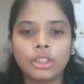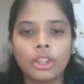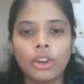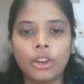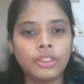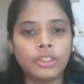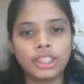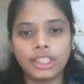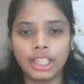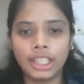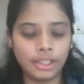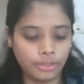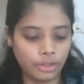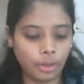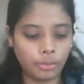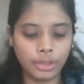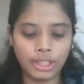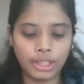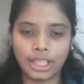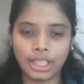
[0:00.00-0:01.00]
Because
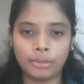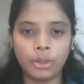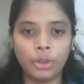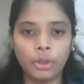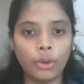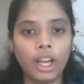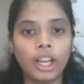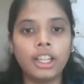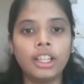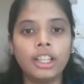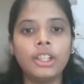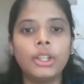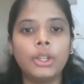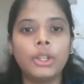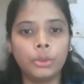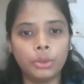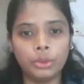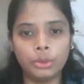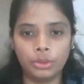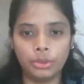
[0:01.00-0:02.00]
obviously from December
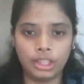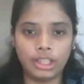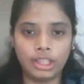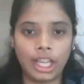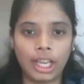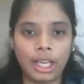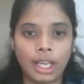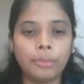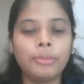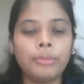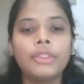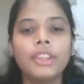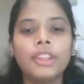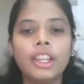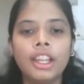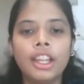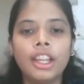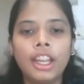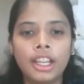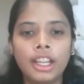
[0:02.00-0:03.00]
1 to the time,